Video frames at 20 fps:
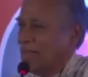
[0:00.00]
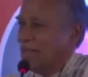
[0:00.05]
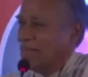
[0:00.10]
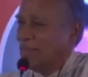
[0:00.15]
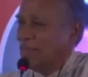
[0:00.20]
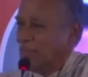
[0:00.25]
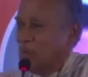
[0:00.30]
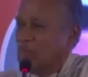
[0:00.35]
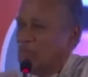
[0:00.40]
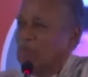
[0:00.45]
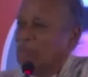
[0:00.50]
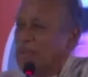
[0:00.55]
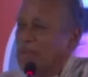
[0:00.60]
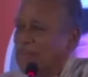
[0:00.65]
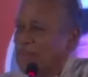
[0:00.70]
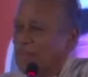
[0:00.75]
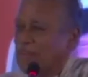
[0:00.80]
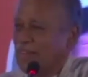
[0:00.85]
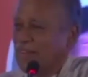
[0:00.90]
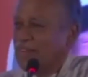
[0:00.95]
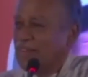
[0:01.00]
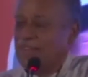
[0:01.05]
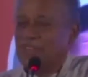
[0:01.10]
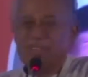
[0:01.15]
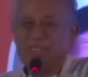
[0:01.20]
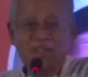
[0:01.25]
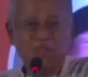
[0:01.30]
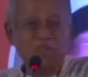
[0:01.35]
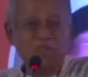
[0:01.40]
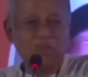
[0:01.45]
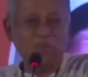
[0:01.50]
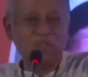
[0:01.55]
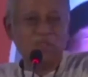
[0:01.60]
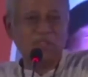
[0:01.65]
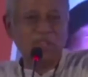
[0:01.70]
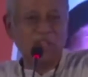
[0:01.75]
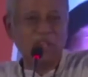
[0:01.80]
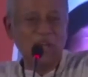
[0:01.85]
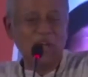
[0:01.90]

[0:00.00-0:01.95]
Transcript: the talk to end. That itself shows